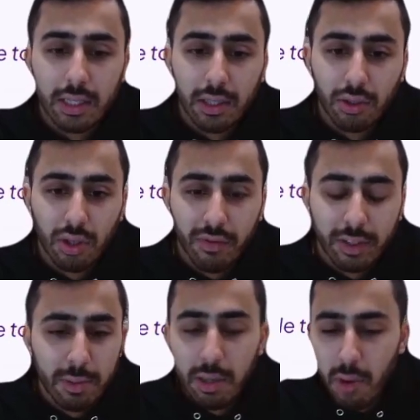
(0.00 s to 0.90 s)
is this service
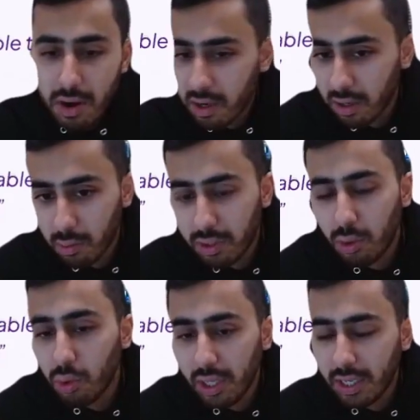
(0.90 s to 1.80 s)
being monitored, what
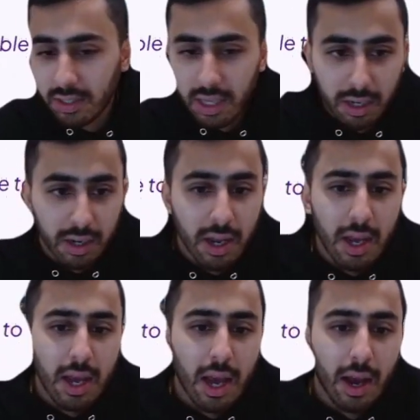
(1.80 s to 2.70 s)
tooling is there.
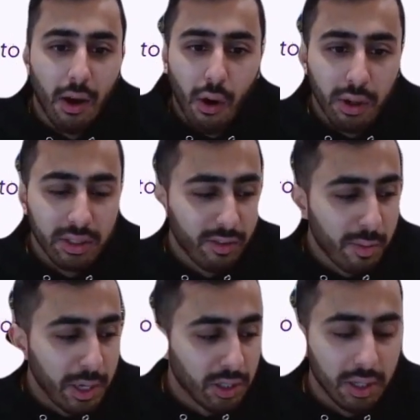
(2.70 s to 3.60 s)
All this
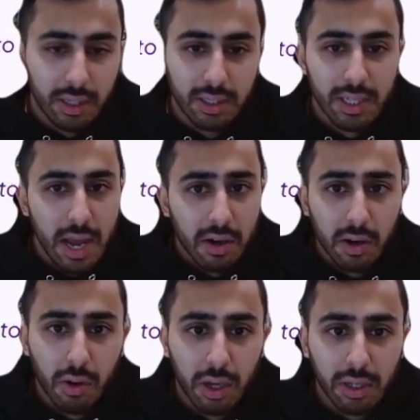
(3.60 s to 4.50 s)
information is scattered
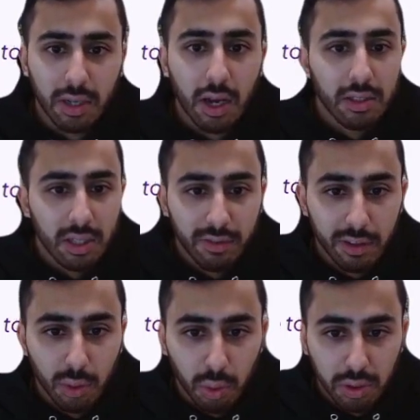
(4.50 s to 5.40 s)
across tons of
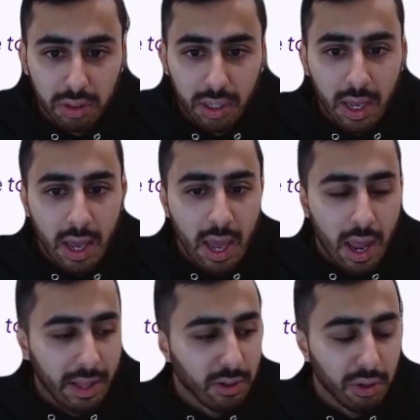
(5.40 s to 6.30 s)
different tools.
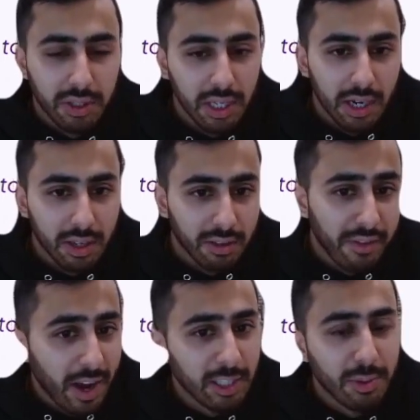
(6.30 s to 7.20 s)
And so you'll see here that the
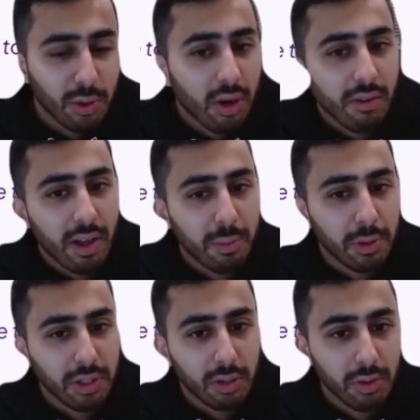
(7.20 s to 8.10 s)
vast majority of
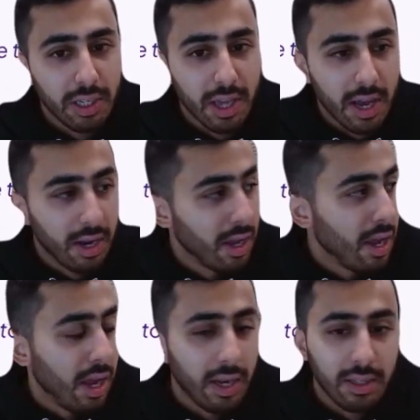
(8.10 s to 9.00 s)
developers agree that
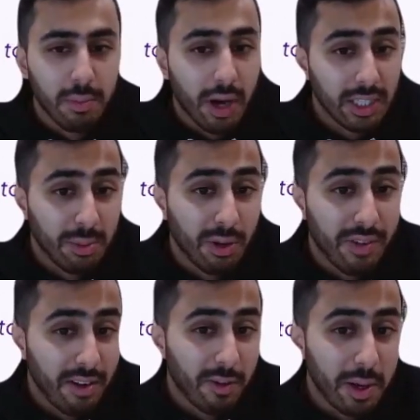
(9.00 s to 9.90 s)
it is impossible to
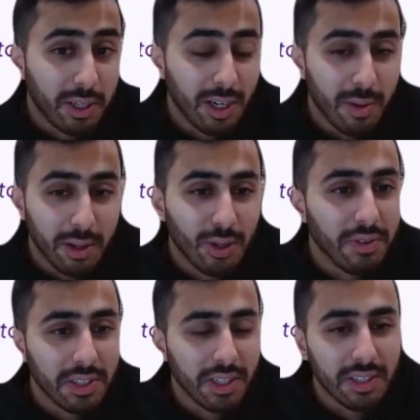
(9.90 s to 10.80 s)
find information about
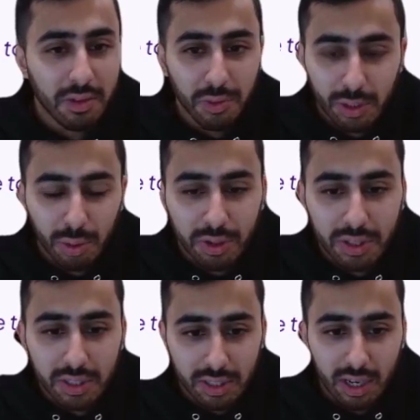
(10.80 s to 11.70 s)
services and
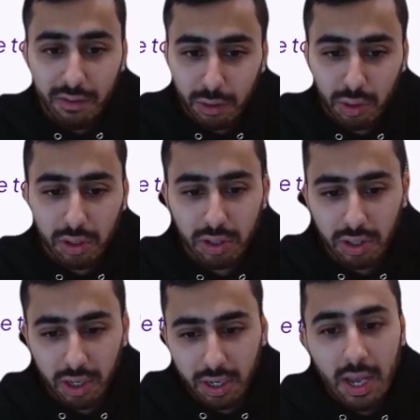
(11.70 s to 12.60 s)
resources and
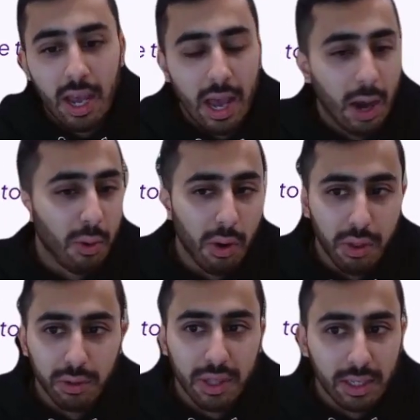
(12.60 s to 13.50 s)
infrastructure and how all
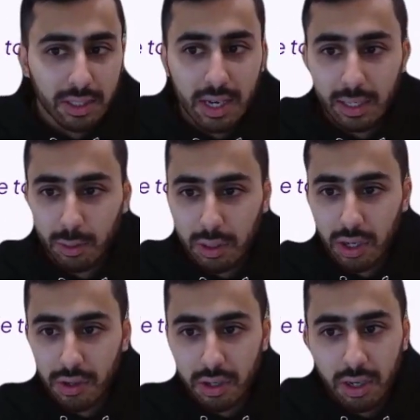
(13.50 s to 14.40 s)
those things connect to each
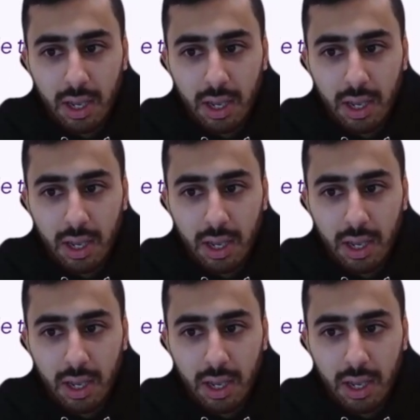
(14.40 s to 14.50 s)
other.